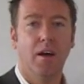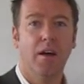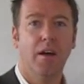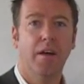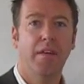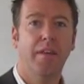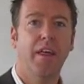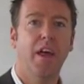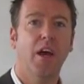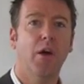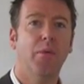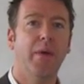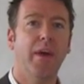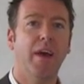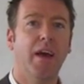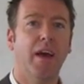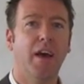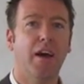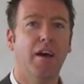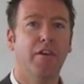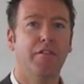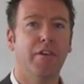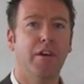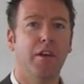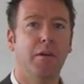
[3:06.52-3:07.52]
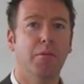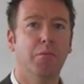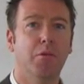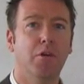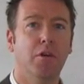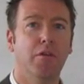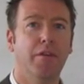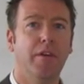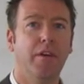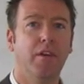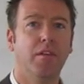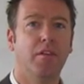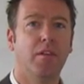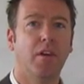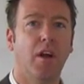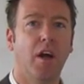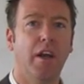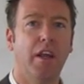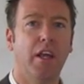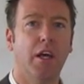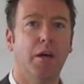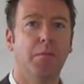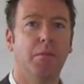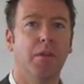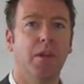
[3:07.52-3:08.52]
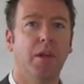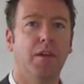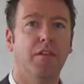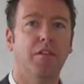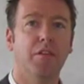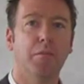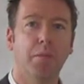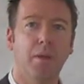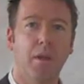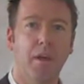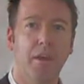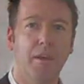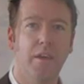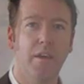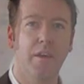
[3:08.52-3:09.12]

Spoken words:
And there we have it moving slightly up the supply